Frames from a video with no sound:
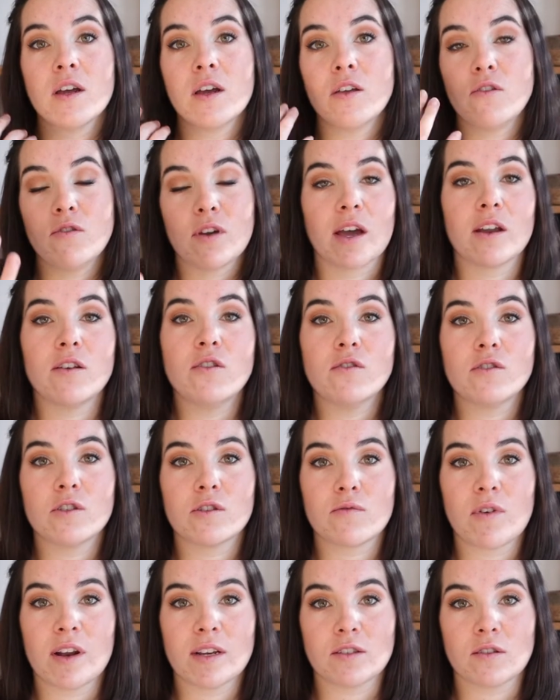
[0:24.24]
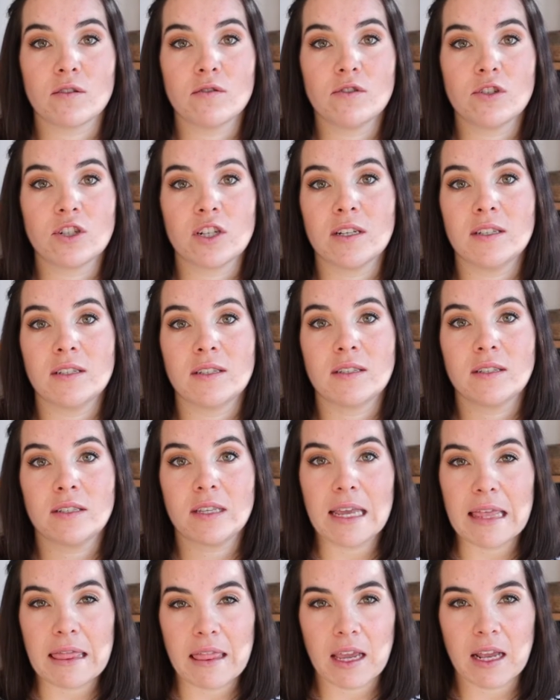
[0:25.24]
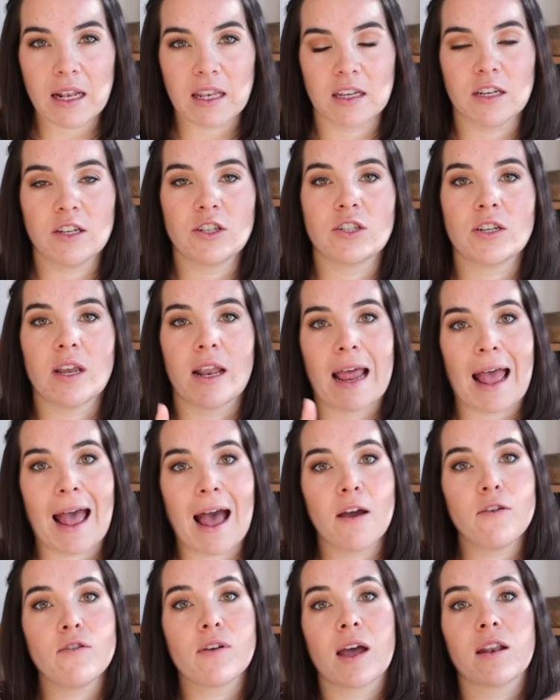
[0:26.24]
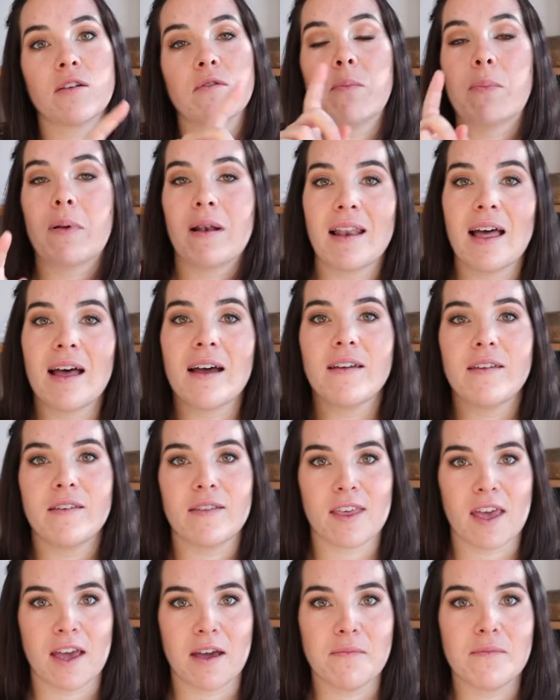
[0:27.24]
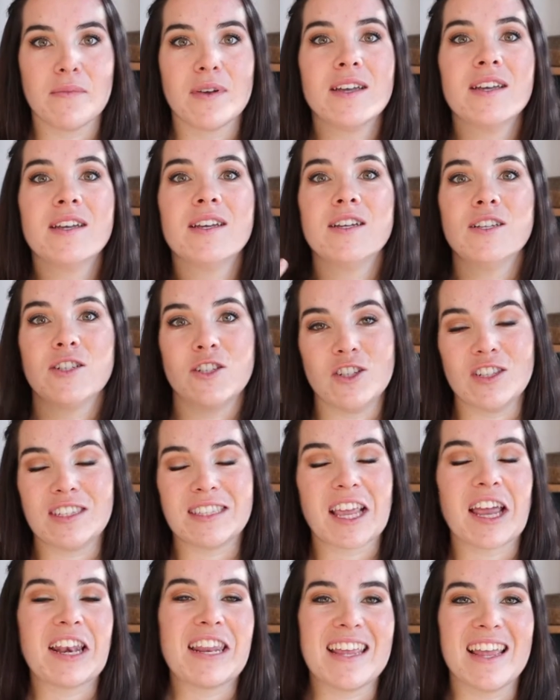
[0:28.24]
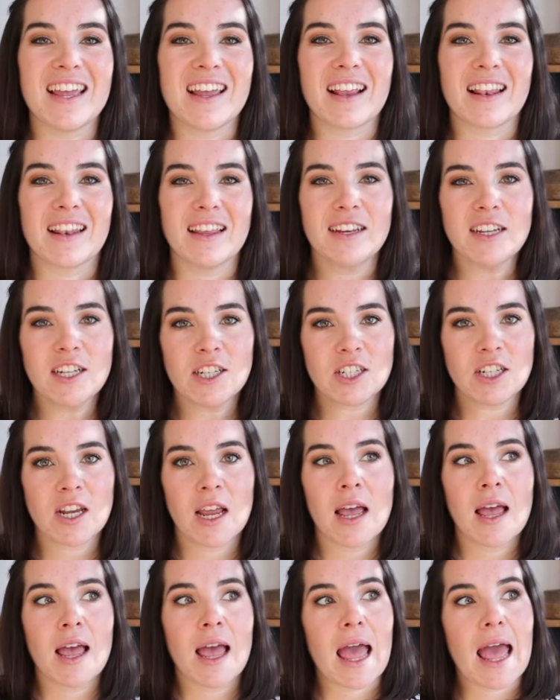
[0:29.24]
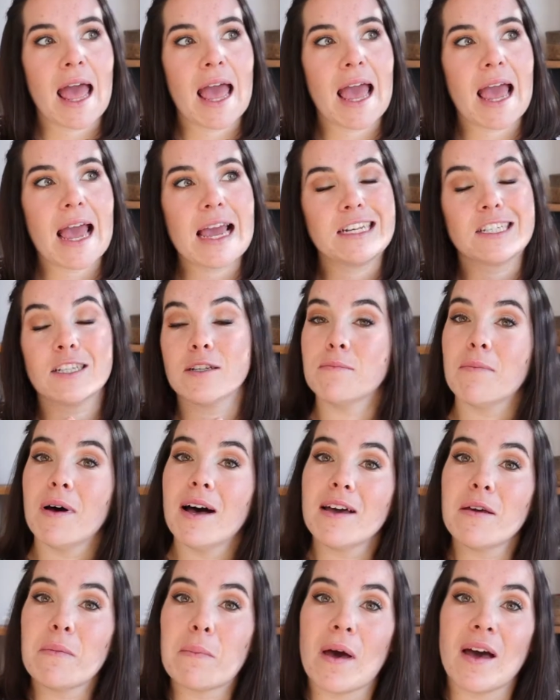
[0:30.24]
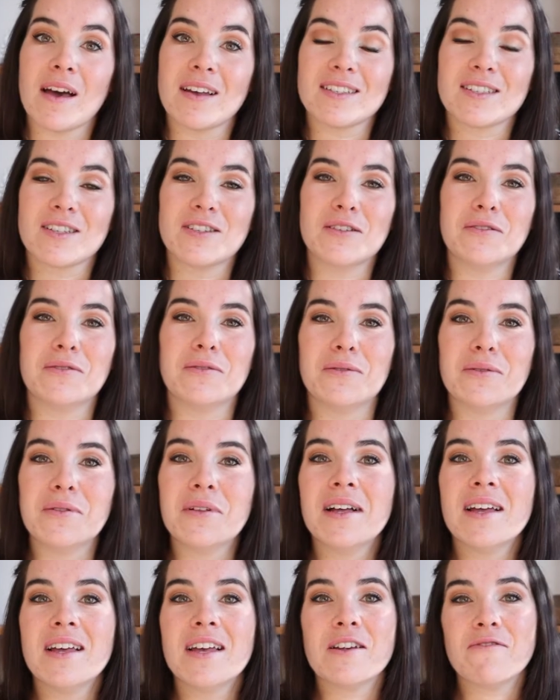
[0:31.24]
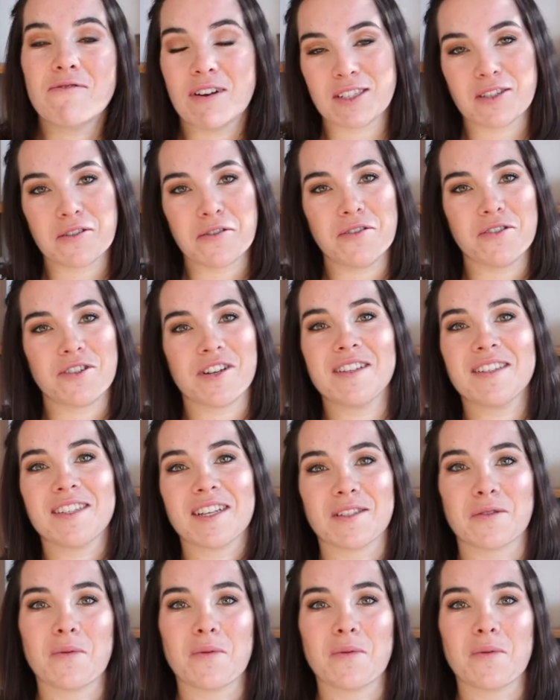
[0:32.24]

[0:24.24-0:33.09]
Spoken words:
you can use resolutions in English and how you can apply them to study English, and my personal resolutions as